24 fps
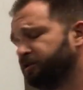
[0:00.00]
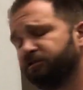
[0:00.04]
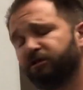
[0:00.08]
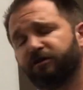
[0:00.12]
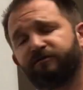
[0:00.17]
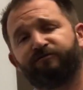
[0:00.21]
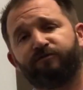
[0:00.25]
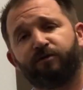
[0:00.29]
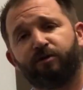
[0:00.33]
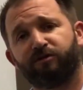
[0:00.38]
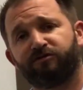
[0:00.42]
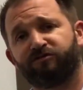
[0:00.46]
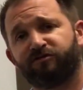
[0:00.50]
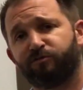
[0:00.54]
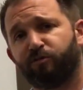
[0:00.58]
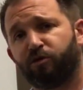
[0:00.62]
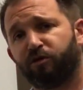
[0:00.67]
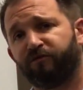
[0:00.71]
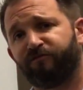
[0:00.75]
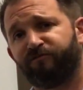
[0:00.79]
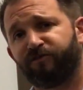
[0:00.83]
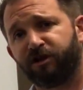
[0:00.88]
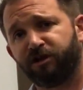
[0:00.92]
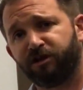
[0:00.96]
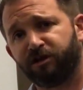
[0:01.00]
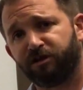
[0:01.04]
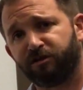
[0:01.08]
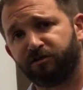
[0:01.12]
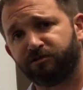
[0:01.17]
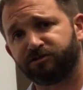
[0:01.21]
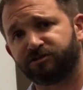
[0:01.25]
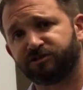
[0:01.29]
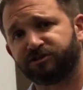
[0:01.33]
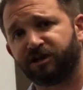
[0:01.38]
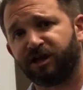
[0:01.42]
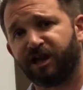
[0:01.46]
look forward to more
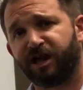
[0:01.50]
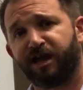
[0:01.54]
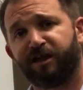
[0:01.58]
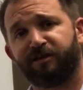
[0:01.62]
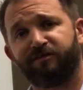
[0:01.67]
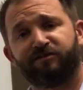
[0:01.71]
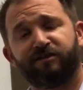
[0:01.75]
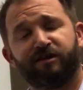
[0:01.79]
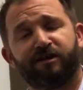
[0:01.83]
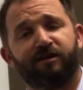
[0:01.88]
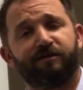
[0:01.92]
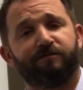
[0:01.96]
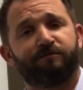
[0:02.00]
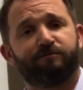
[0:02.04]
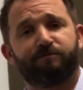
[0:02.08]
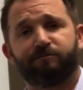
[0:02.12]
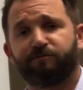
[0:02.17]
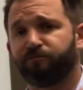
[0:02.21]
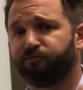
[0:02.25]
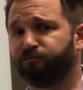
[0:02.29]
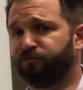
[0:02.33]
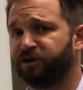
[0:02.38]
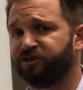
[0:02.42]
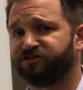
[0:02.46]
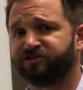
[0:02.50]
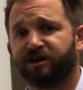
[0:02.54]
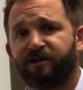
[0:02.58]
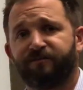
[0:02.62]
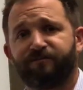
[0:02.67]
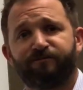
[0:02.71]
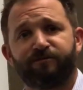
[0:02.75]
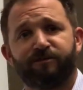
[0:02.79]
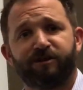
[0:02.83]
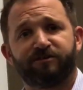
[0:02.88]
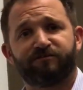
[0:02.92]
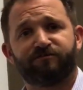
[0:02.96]
videos and uh, reach
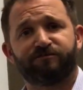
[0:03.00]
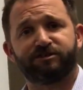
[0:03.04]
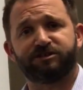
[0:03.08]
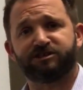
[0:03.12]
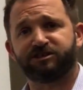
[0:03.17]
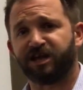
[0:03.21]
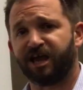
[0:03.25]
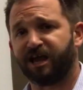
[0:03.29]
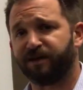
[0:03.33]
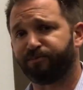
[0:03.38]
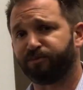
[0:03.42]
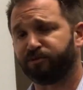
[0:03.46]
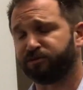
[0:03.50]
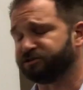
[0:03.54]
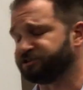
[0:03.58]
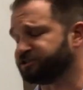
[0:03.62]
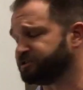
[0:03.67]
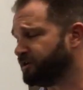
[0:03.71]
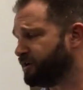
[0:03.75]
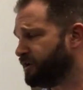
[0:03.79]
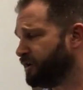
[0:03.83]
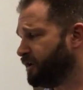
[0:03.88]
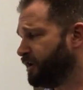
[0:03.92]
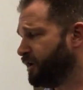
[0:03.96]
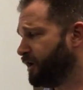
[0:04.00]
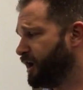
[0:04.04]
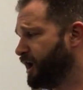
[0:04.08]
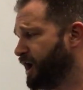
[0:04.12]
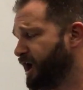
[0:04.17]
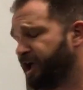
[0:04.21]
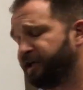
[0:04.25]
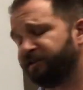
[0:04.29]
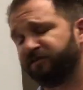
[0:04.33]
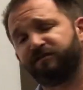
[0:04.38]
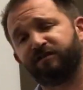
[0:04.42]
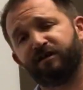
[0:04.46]
out for us for samples.
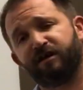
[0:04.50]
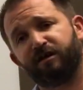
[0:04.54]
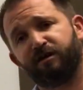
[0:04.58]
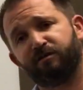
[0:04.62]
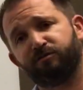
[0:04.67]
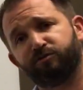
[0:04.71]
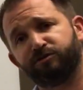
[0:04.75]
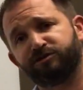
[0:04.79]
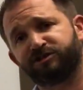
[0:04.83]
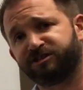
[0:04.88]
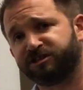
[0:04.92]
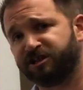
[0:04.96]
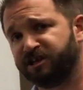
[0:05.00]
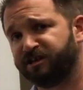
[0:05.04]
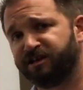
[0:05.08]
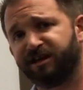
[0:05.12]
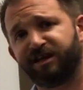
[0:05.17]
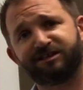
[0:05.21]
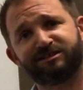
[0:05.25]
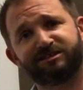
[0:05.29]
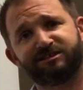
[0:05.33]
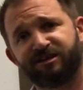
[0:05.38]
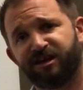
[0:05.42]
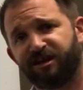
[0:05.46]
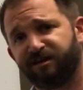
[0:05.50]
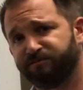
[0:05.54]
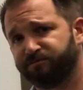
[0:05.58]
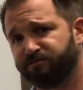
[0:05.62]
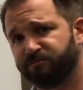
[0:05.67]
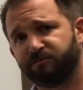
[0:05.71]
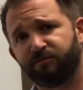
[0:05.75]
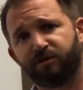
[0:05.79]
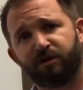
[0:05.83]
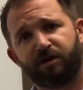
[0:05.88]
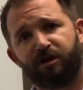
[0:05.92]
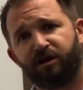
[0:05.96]
And uh, we'll see you next time
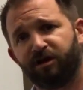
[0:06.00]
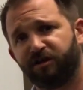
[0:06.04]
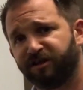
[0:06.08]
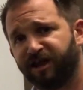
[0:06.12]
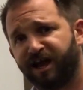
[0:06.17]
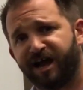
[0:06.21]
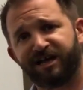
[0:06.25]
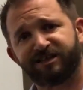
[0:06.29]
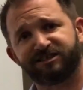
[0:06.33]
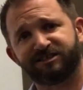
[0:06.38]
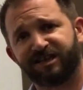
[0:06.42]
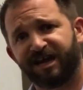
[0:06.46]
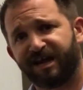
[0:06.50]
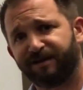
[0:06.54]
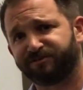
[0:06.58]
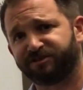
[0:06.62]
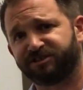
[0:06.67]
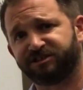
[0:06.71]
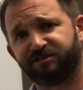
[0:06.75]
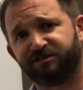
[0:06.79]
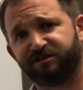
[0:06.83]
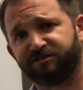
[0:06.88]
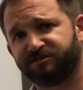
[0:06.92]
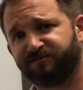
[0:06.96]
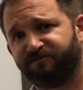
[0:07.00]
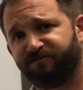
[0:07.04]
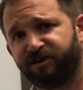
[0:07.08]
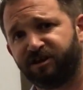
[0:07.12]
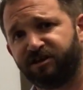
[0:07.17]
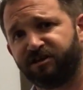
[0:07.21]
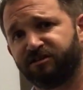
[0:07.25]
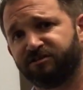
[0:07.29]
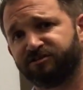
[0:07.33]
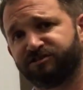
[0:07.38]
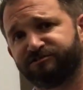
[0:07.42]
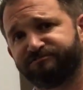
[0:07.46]
on the Ask App series of
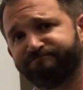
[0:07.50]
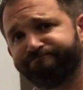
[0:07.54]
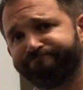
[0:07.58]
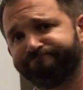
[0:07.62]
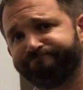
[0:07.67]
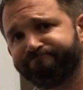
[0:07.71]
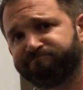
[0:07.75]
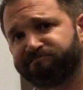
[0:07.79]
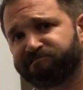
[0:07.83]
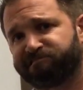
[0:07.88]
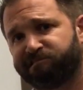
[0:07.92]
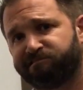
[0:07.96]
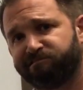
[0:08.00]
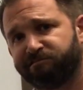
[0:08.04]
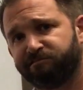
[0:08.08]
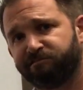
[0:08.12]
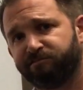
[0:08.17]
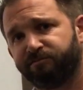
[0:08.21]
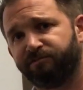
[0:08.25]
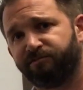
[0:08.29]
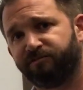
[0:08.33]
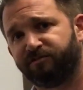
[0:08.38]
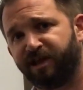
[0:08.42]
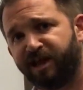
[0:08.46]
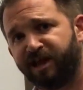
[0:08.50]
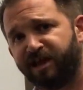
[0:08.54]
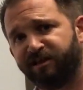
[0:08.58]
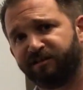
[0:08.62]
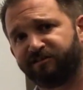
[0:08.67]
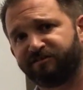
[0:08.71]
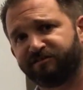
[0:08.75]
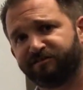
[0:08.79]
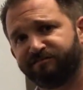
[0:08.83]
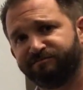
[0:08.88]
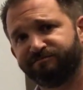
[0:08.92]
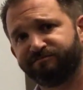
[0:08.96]
videos.
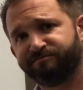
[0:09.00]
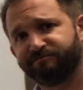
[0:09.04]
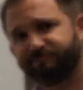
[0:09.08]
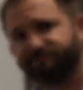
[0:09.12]
Thanks.